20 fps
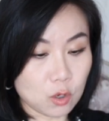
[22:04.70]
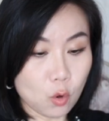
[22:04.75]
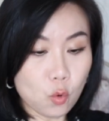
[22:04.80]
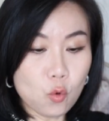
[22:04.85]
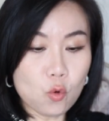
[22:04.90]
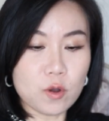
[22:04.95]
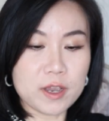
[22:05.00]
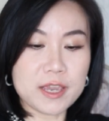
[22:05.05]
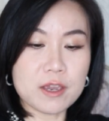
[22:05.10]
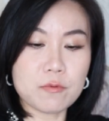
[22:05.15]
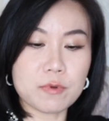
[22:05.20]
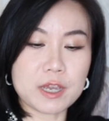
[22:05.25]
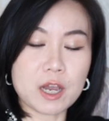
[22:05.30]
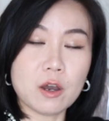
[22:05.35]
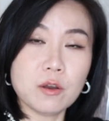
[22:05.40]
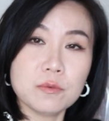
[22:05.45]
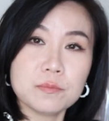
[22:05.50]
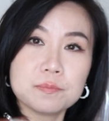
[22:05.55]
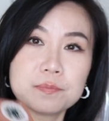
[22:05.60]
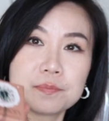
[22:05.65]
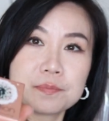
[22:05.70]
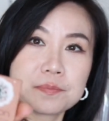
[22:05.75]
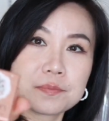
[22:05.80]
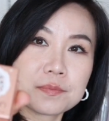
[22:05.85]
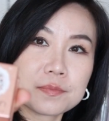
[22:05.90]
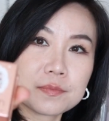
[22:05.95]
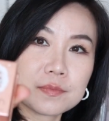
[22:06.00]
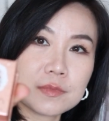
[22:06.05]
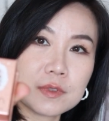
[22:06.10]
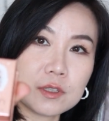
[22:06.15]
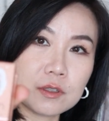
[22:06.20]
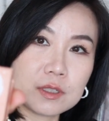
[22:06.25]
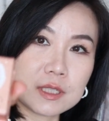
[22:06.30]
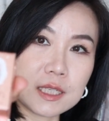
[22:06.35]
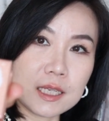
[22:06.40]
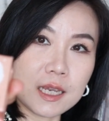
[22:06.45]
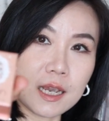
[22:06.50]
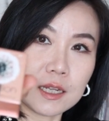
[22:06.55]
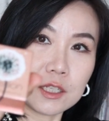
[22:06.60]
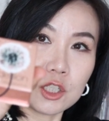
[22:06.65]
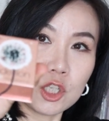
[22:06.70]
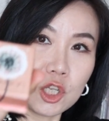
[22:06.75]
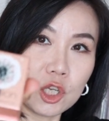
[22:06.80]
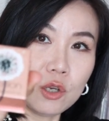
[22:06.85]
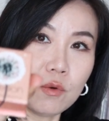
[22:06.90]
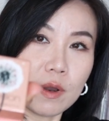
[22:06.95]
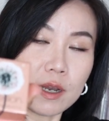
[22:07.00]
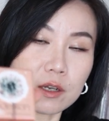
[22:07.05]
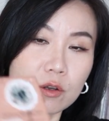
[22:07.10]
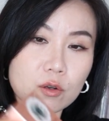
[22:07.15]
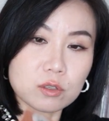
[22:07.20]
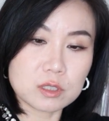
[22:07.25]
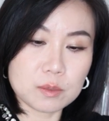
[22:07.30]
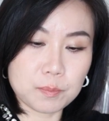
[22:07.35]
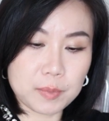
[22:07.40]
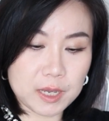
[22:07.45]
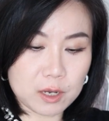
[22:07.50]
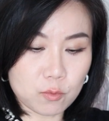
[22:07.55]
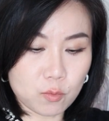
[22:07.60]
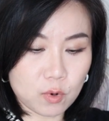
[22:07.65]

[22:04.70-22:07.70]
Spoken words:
Oh, here we go. You see, I knew I got a big